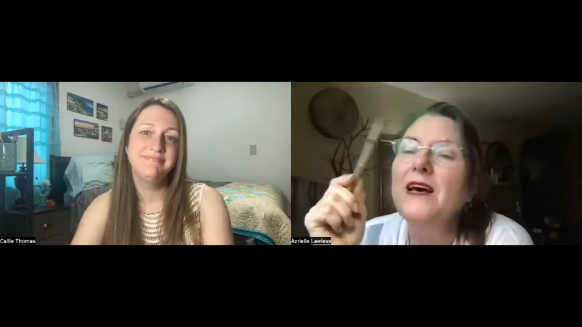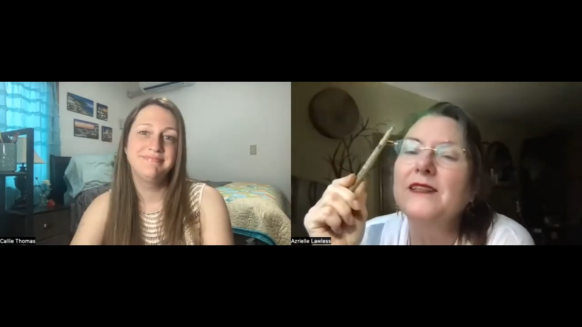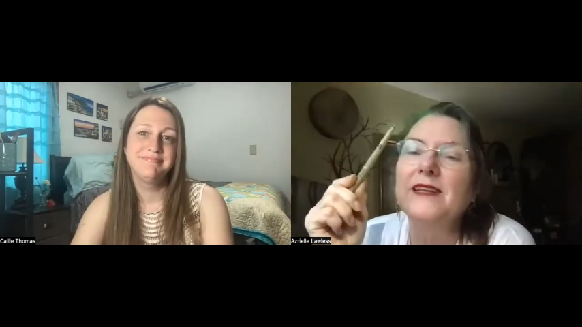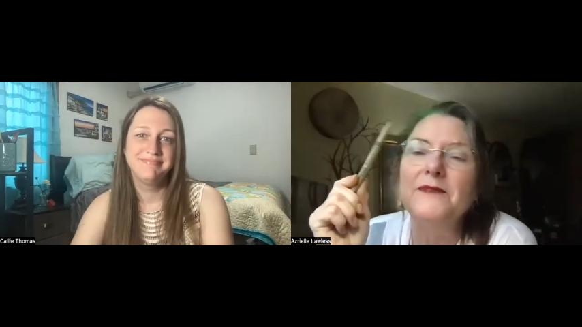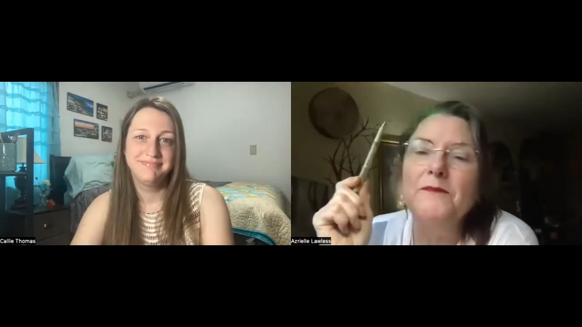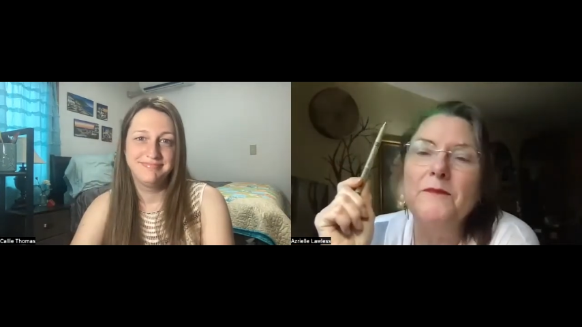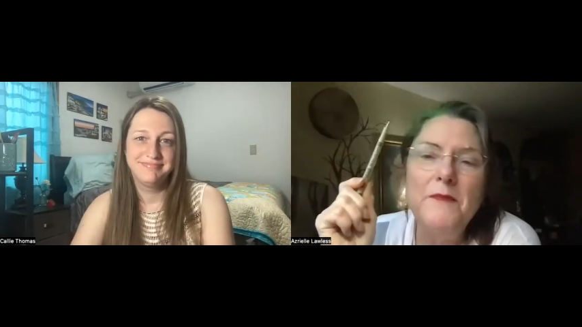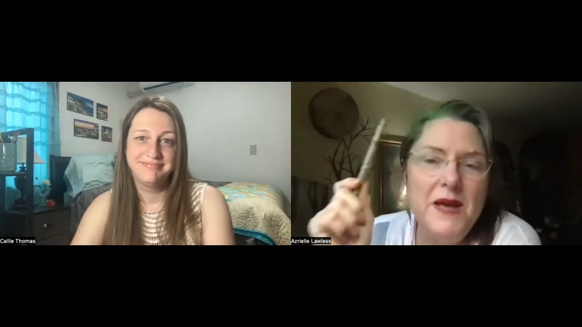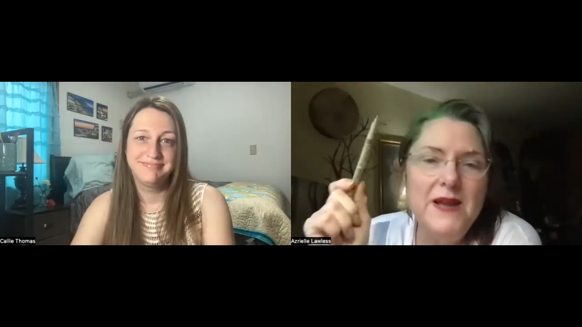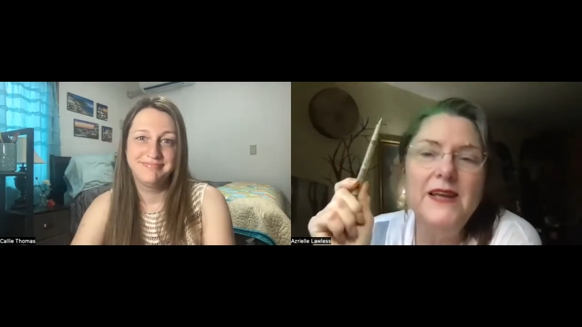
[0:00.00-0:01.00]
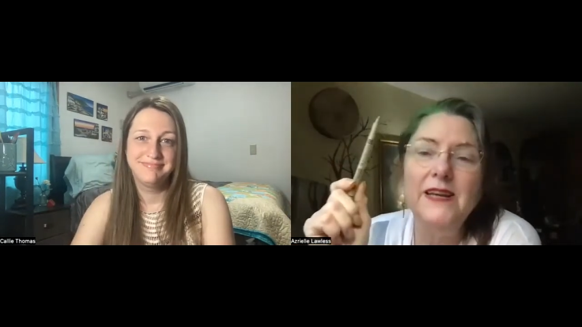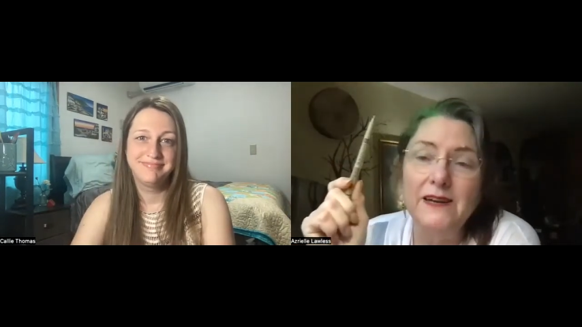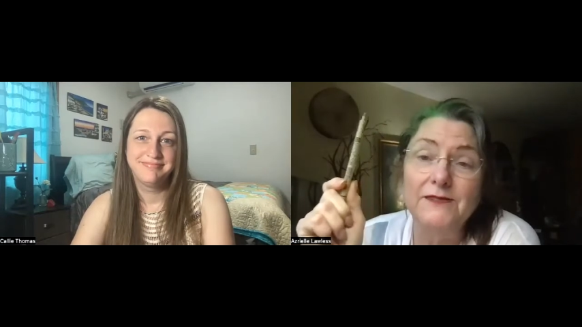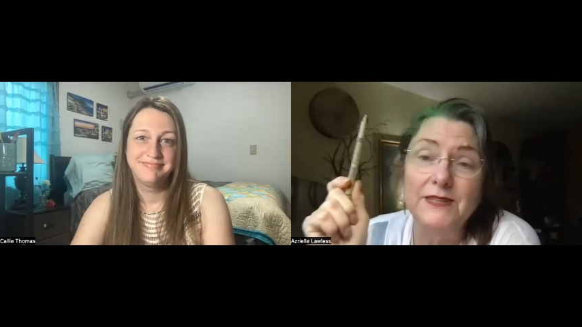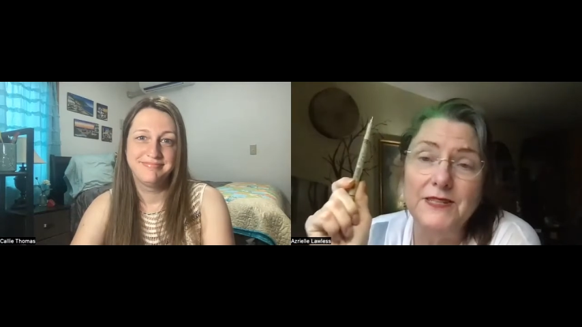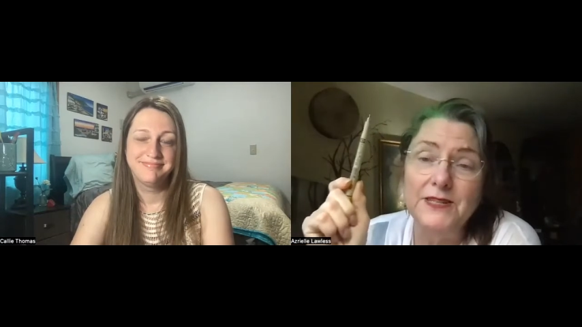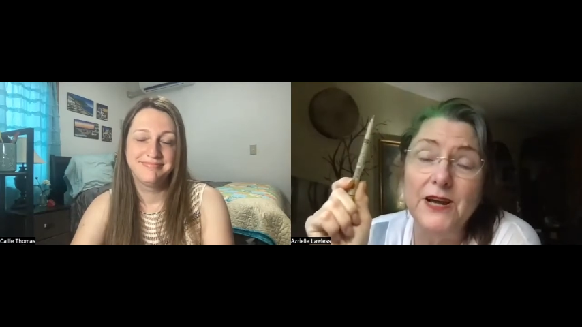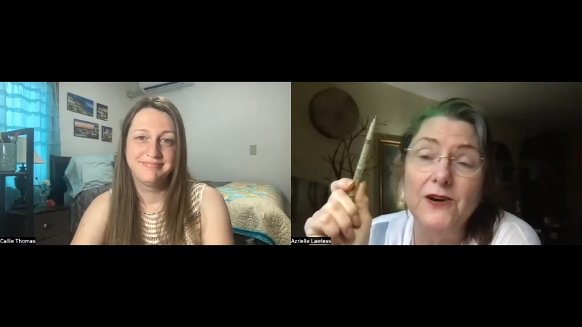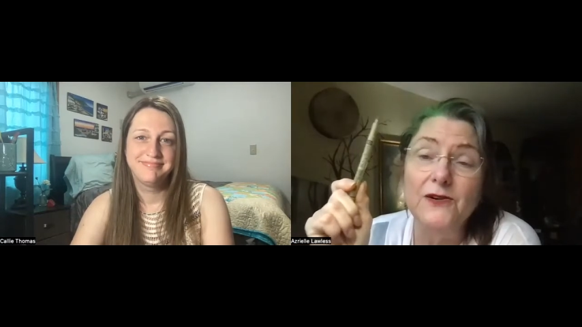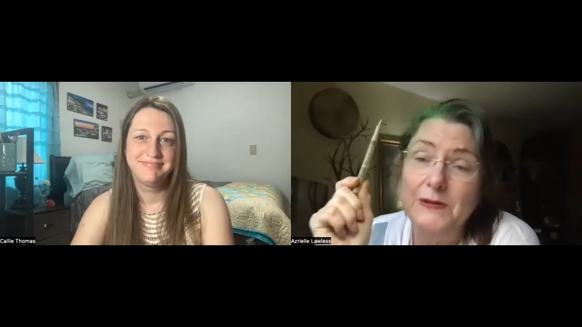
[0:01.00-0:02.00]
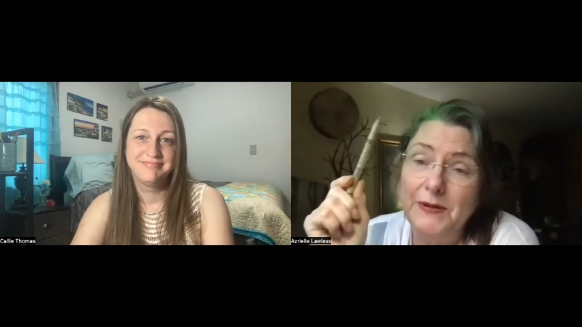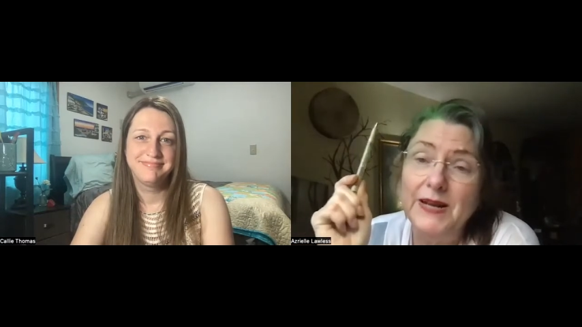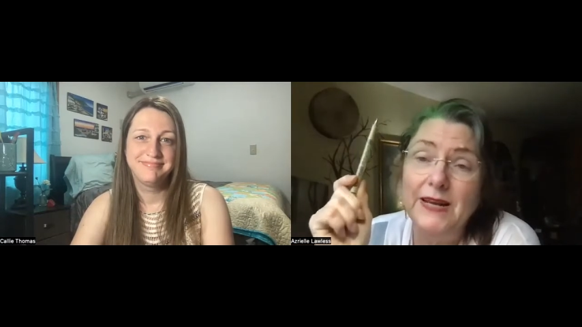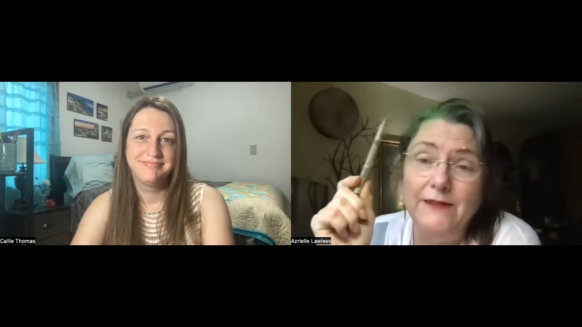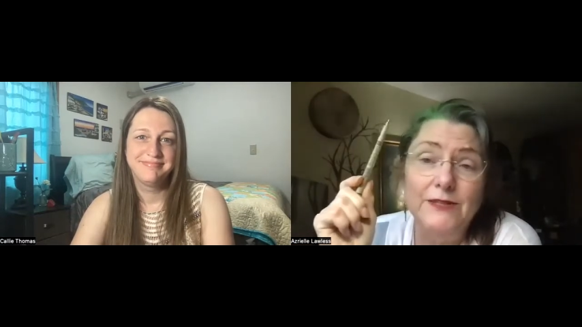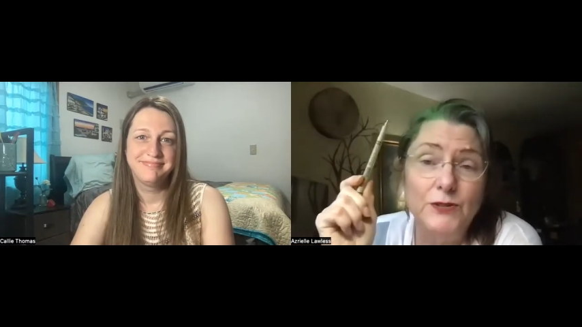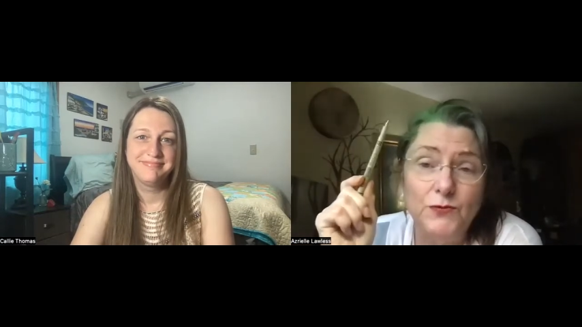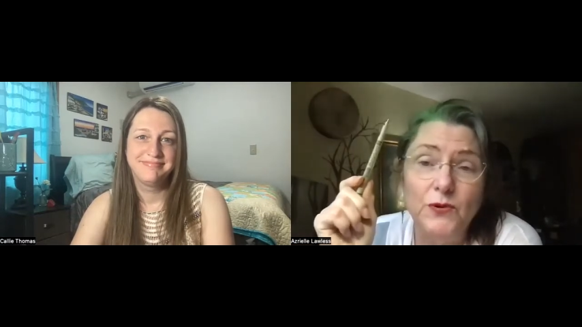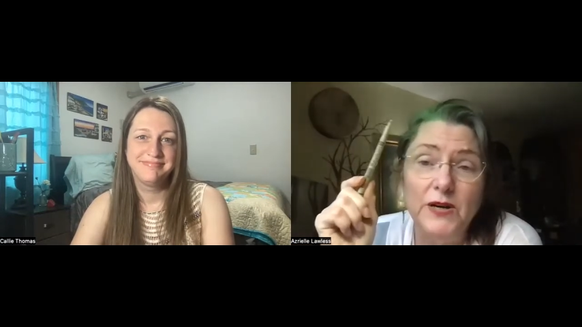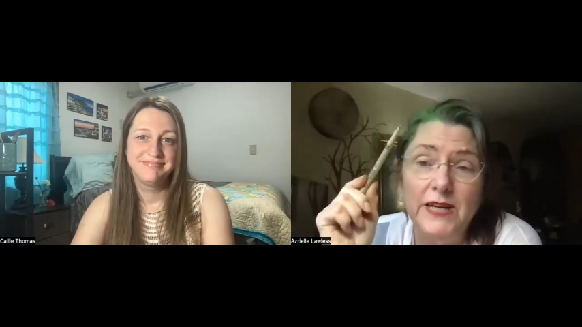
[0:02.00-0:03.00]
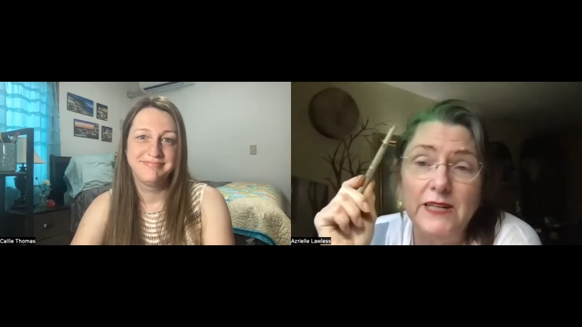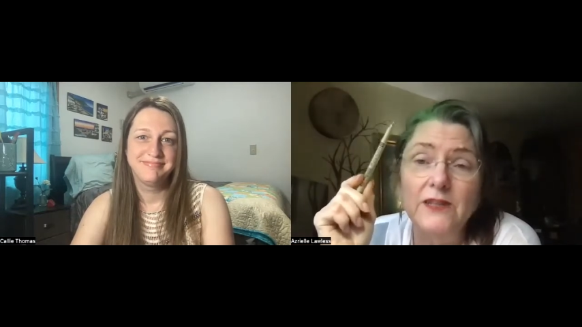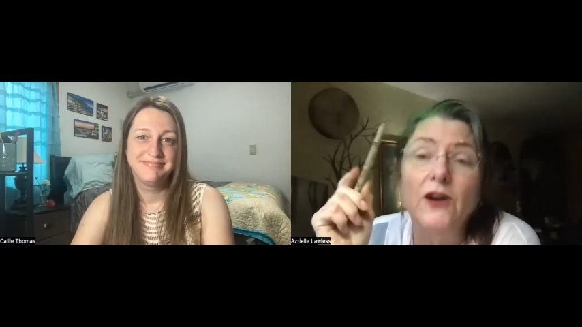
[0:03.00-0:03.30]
Speaker 1: that many of us know and many of us read